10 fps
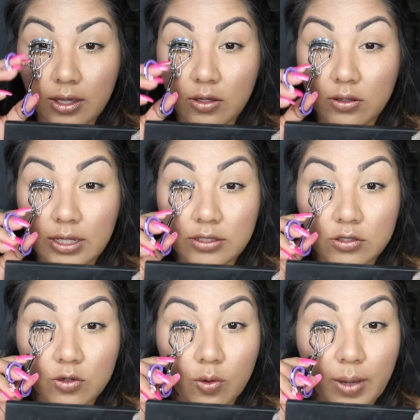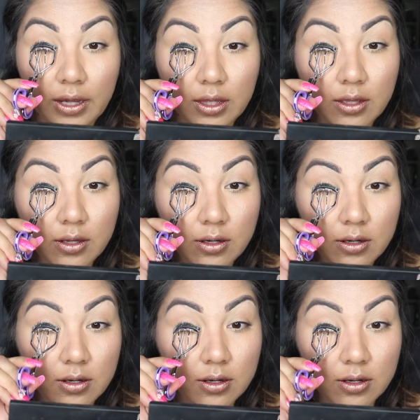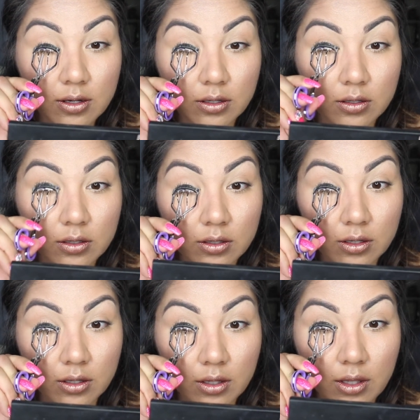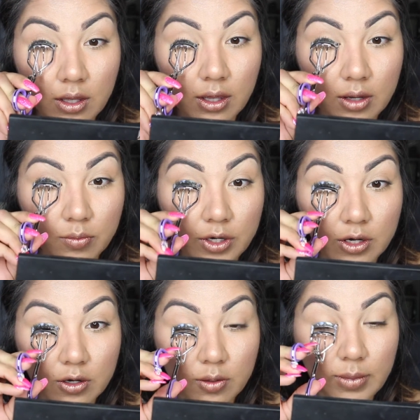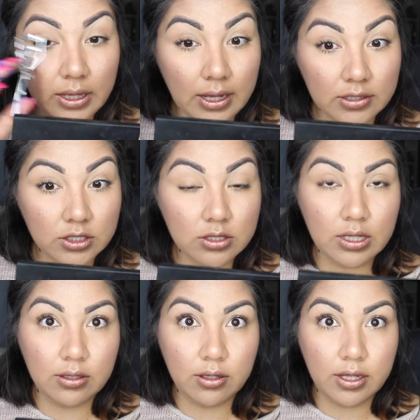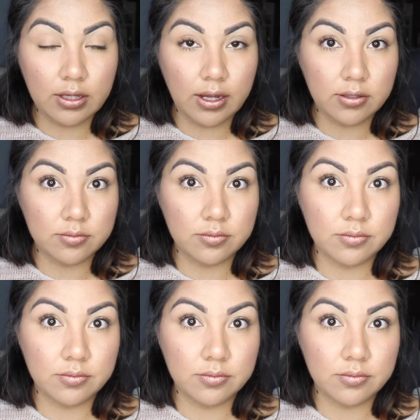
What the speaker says: I like to go back in and recurl my lashes, and look at that.